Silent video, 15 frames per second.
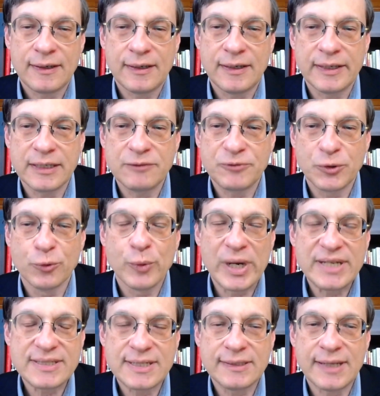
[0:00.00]
If you're
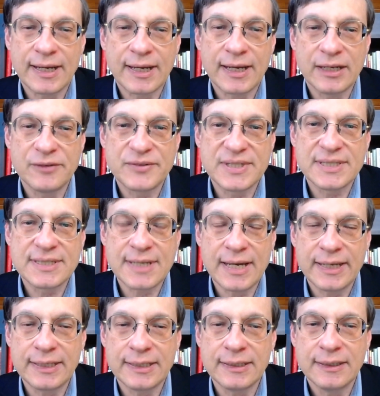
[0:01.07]
raised in that kind of
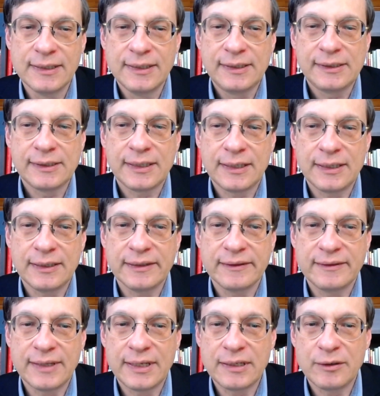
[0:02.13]
society,
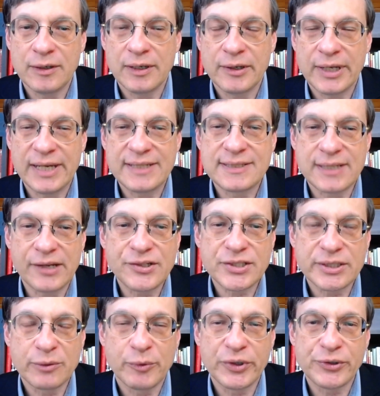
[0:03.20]
then
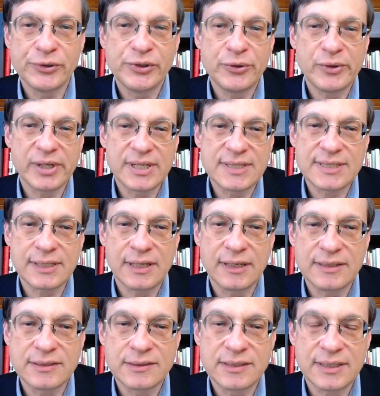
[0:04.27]
essentially what you're doing
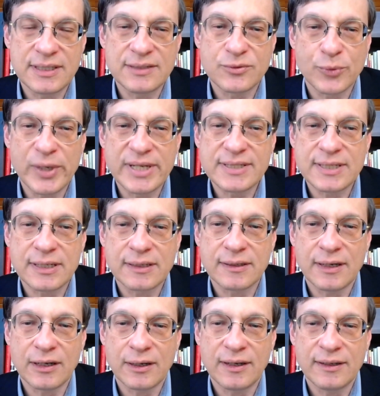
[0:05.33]
is
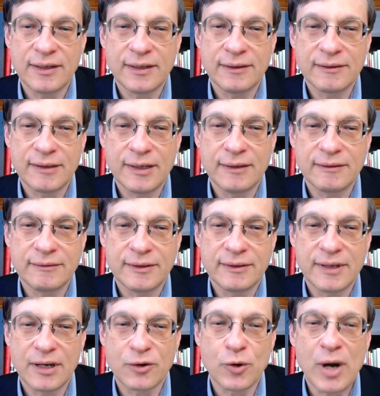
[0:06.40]
raising
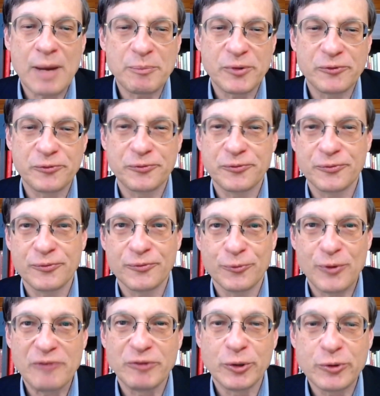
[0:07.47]
a crop of
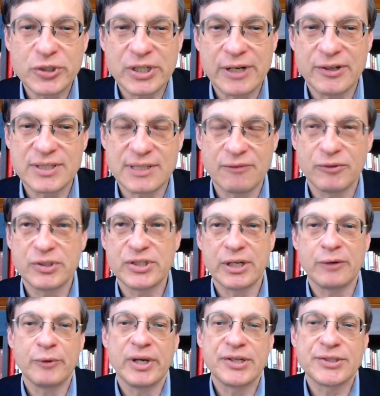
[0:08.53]
revolutionaries every
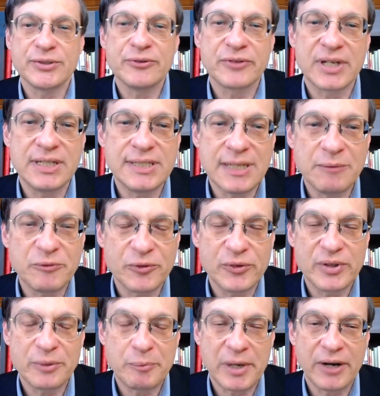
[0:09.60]
generation, of contempt
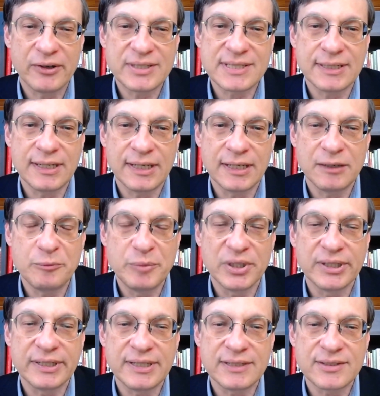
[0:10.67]
for their parents and
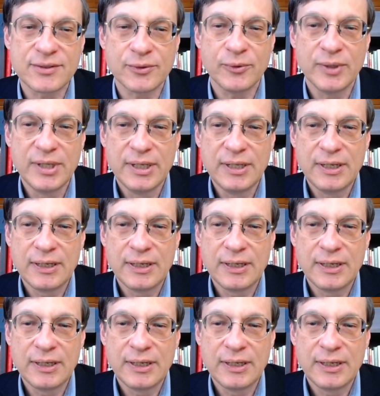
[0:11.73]
inability to